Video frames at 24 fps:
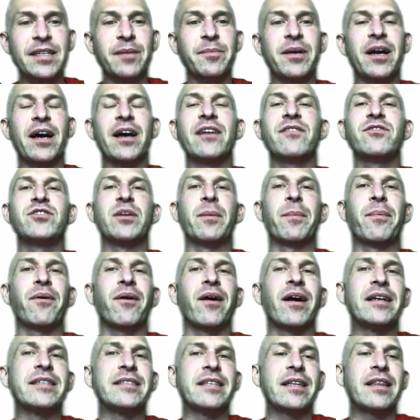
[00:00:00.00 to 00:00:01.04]
I'm kind of
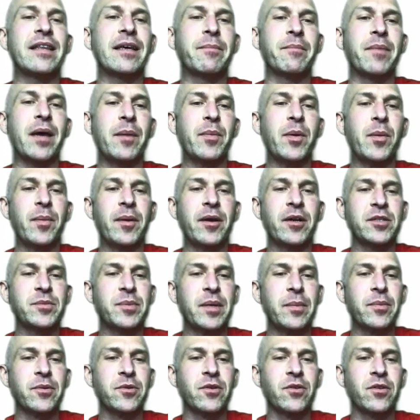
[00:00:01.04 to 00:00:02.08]
surprised. I think maybe because
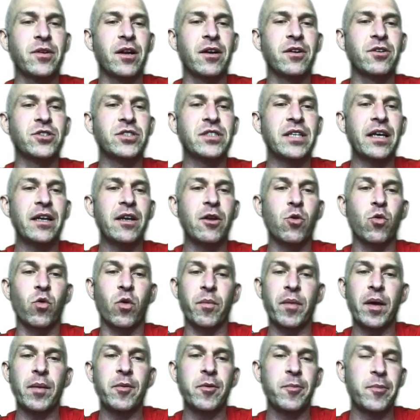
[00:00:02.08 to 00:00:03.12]
people don't understand it, or
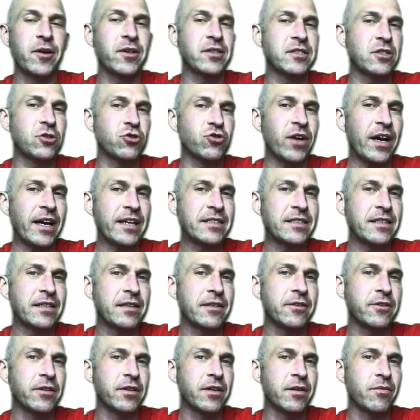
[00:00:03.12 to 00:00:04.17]
maybe because it tracks
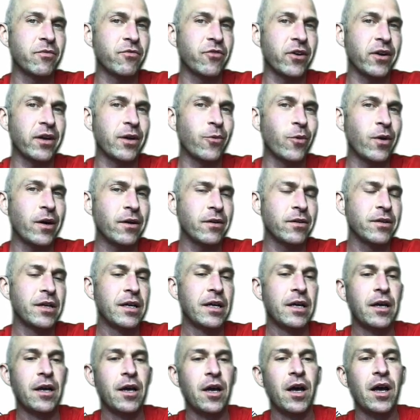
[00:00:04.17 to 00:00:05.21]
Ethereum very well.
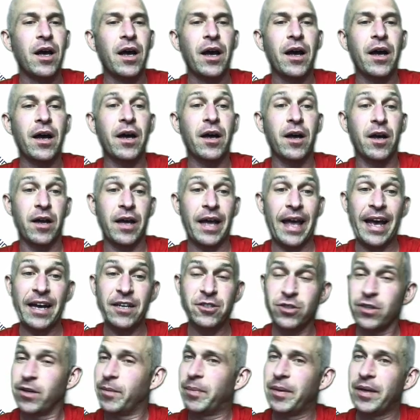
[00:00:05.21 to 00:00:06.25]
Uh,
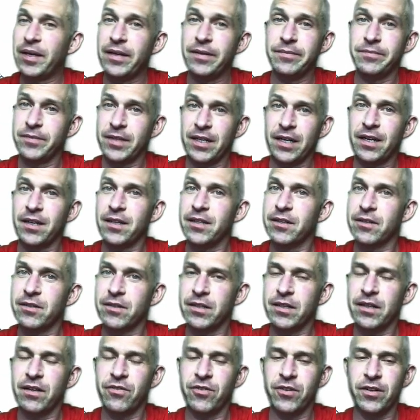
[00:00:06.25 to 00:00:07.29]
XRP,
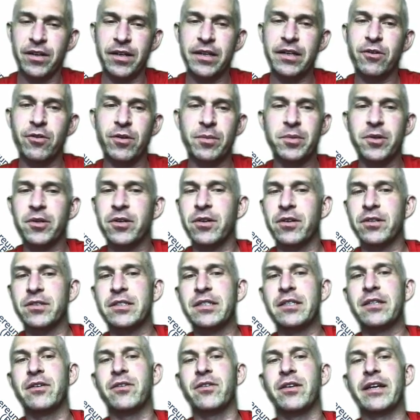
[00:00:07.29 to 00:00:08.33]
clearly, if you like cryptocurrency,
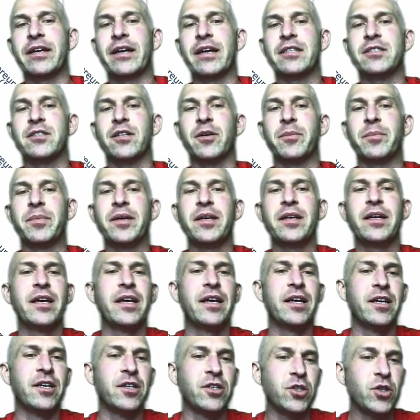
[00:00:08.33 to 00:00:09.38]
you don't like XRP.
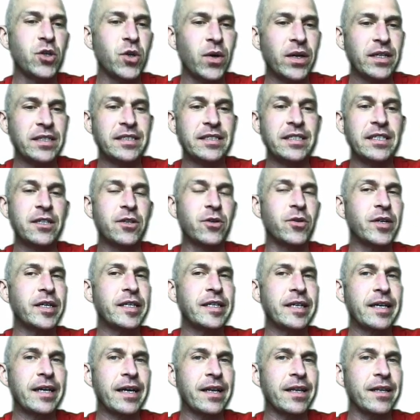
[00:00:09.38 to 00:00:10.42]
USD
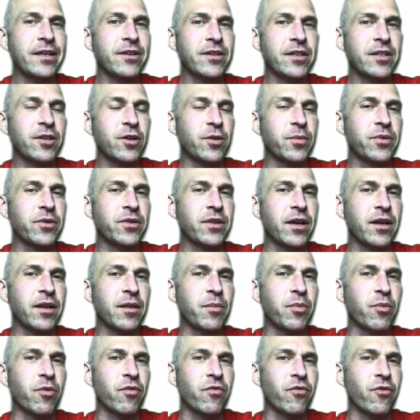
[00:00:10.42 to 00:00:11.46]
coin, clearly don't put that in the
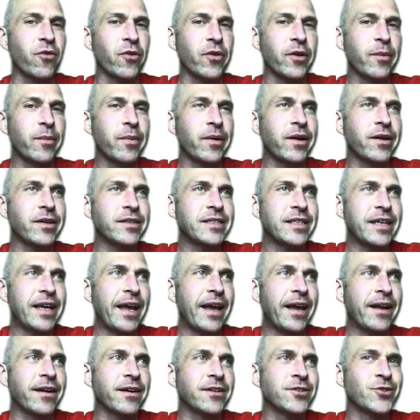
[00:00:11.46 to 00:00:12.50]
portfolio because it
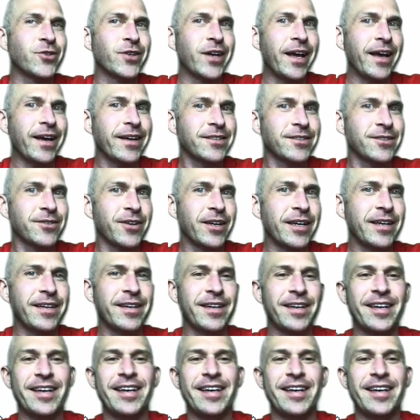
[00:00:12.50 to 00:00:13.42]
can't 100x, right?